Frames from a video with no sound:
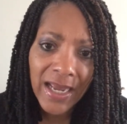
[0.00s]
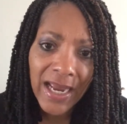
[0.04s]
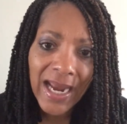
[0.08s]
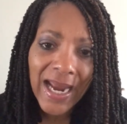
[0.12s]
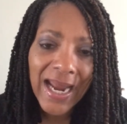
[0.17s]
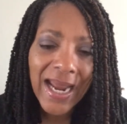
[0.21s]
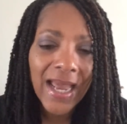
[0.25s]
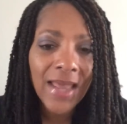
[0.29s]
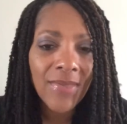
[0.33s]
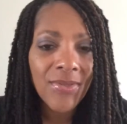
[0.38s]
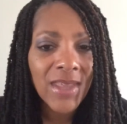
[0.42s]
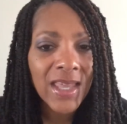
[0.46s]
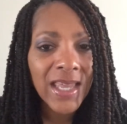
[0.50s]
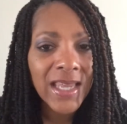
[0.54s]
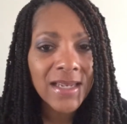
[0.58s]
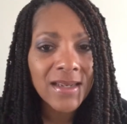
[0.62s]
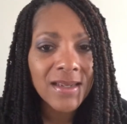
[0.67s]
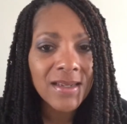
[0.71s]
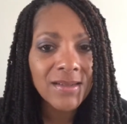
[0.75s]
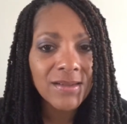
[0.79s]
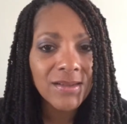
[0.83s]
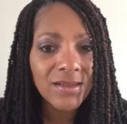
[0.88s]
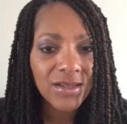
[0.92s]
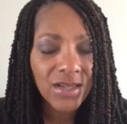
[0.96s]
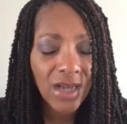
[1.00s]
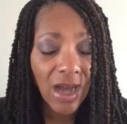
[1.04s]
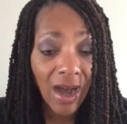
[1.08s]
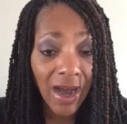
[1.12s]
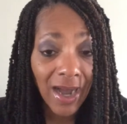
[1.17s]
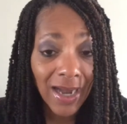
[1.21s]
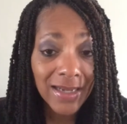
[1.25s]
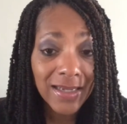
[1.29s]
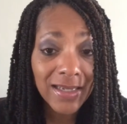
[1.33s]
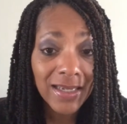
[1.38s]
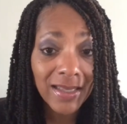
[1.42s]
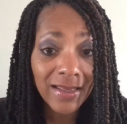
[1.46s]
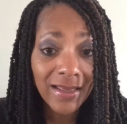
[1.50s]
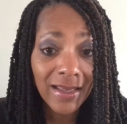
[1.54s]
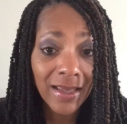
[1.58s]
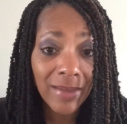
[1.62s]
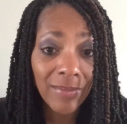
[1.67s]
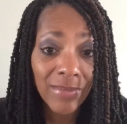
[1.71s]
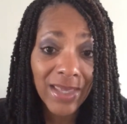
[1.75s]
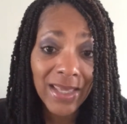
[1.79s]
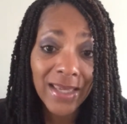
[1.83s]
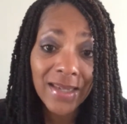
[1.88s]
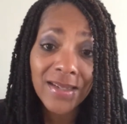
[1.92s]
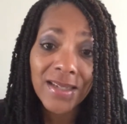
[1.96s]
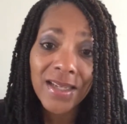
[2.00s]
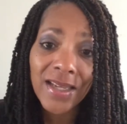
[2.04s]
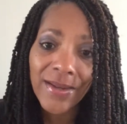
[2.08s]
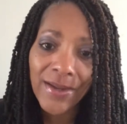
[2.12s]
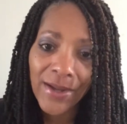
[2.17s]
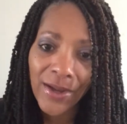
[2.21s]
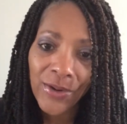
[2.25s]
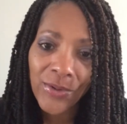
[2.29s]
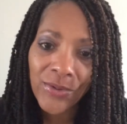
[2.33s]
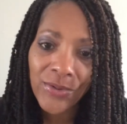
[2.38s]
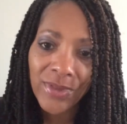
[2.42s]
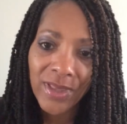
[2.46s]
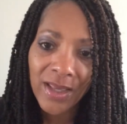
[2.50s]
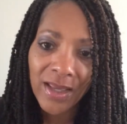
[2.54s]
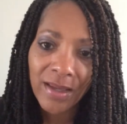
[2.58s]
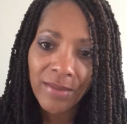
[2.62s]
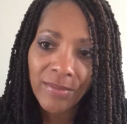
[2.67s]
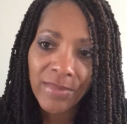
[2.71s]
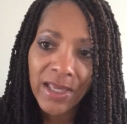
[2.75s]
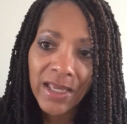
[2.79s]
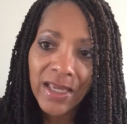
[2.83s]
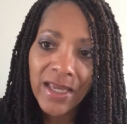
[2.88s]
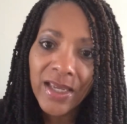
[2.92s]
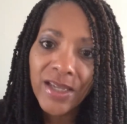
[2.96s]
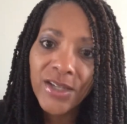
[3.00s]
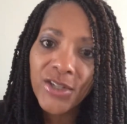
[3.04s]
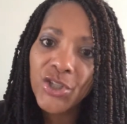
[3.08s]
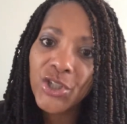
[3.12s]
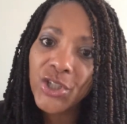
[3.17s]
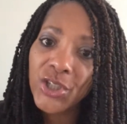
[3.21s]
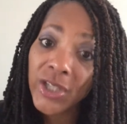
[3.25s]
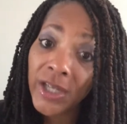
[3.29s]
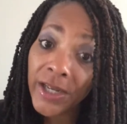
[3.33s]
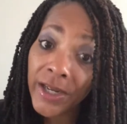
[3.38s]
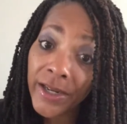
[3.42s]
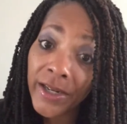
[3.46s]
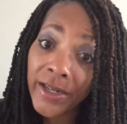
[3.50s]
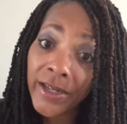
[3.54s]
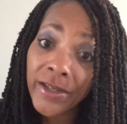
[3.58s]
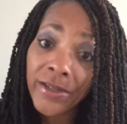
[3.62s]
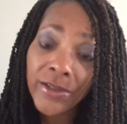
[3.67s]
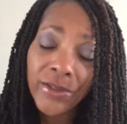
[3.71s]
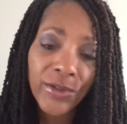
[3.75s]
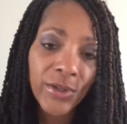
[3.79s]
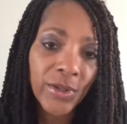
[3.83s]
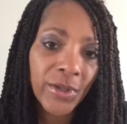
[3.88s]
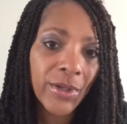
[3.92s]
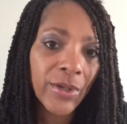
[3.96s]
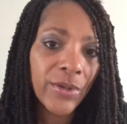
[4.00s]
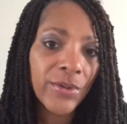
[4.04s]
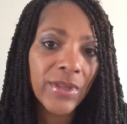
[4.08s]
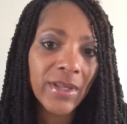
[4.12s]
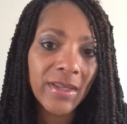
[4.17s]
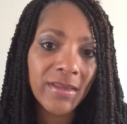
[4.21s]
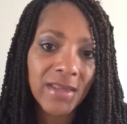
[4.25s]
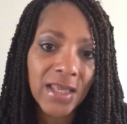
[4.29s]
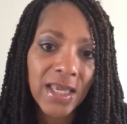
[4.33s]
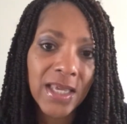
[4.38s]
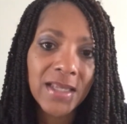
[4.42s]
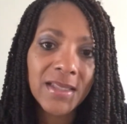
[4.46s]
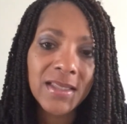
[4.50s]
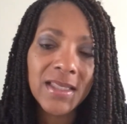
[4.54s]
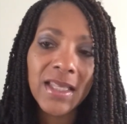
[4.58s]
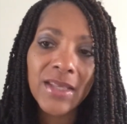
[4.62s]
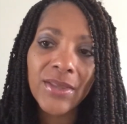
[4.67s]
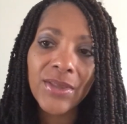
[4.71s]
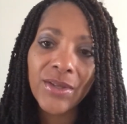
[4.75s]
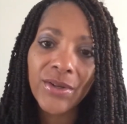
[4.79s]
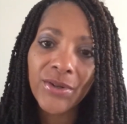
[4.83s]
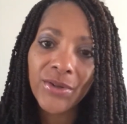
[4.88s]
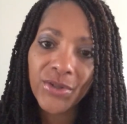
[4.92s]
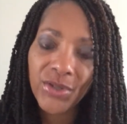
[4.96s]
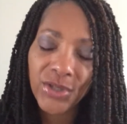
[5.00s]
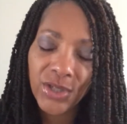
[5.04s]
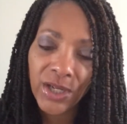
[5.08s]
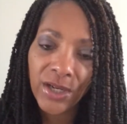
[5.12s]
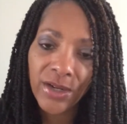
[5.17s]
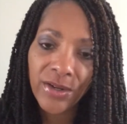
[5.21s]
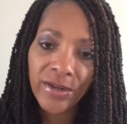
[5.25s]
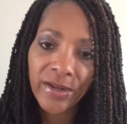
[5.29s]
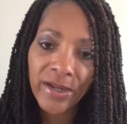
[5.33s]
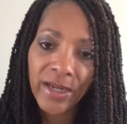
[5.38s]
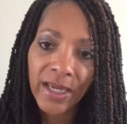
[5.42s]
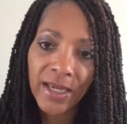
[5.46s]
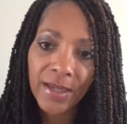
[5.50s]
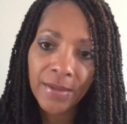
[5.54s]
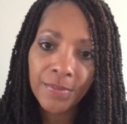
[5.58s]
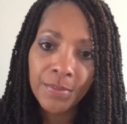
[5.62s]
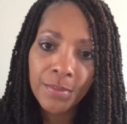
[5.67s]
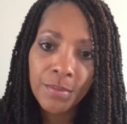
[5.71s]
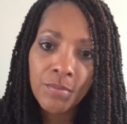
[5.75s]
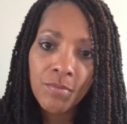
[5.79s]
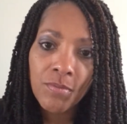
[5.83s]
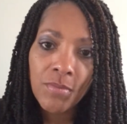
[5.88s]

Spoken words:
and then talk to them, get to know them, share, the things that they're sharing.